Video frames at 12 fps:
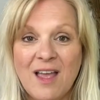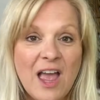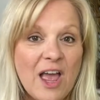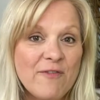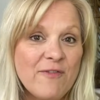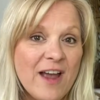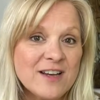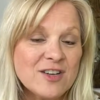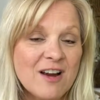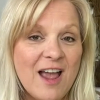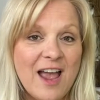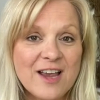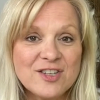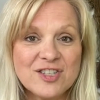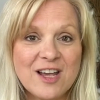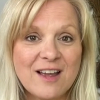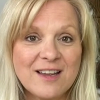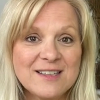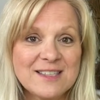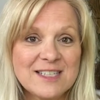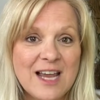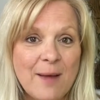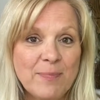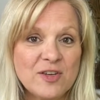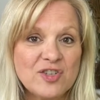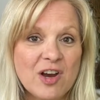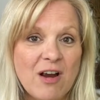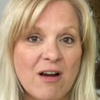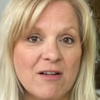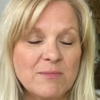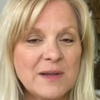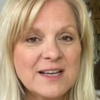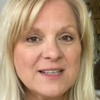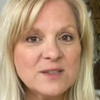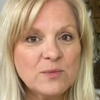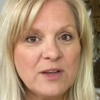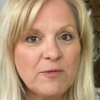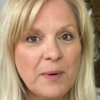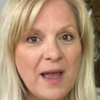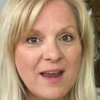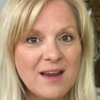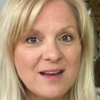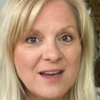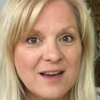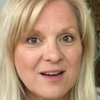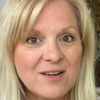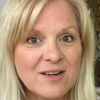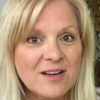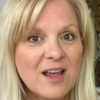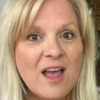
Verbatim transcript: In fact, our hashtag is Tap the Chart because we've pioneered